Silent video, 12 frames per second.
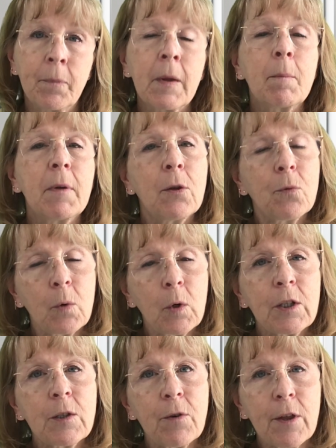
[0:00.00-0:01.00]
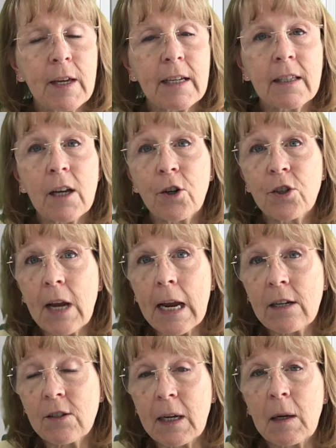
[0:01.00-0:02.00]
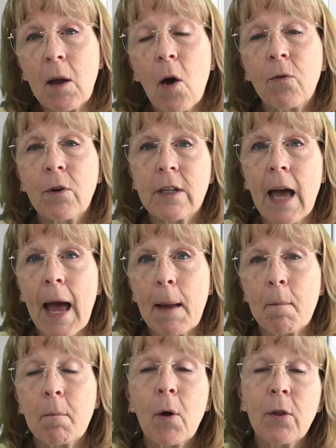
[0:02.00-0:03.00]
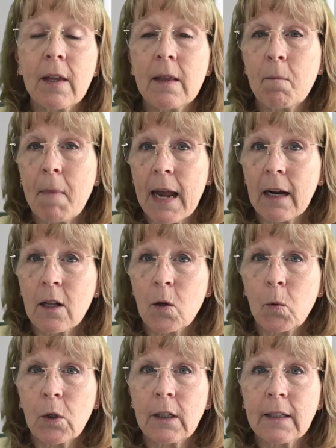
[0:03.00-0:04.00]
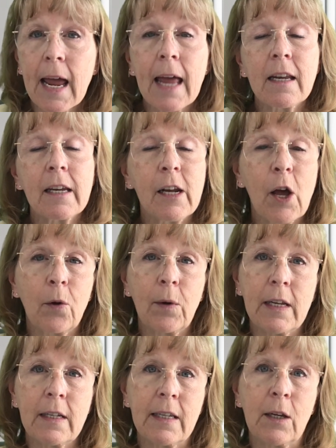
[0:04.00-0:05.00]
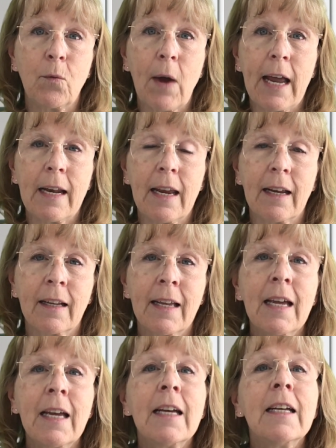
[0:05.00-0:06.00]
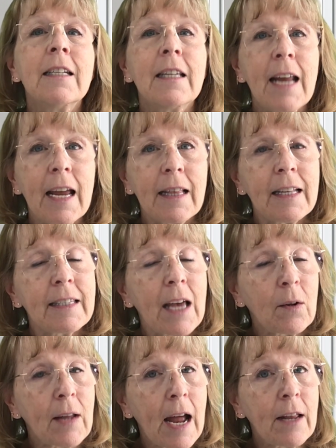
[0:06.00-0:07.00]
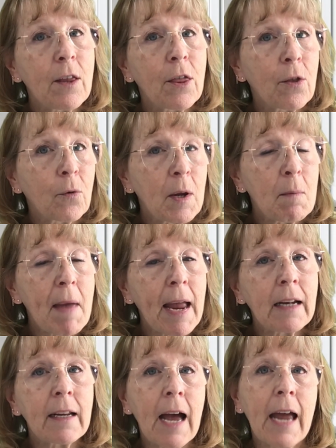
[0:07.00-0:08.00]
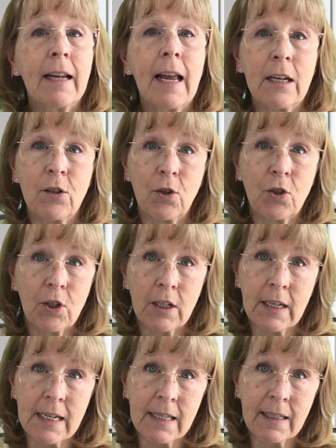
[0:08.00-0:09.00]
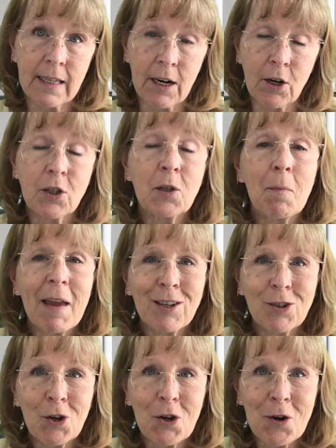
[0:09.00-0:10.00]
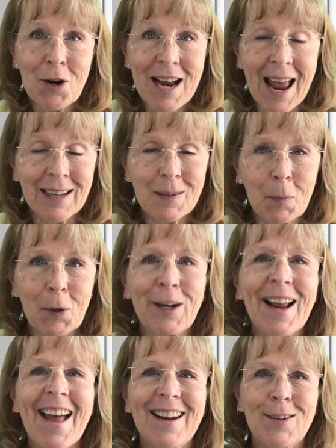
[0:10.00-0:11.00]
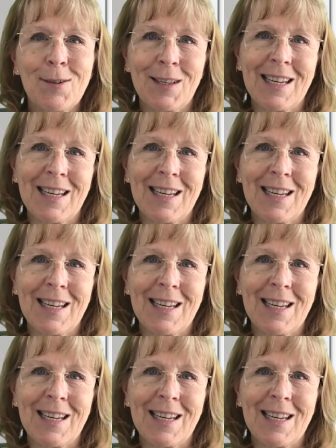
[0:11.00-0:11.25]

but the rules for this are changing over time, both in the medical world and in OET writing. Today, let's outline the 3 main guidelines you should consider to make sure you're an expert at using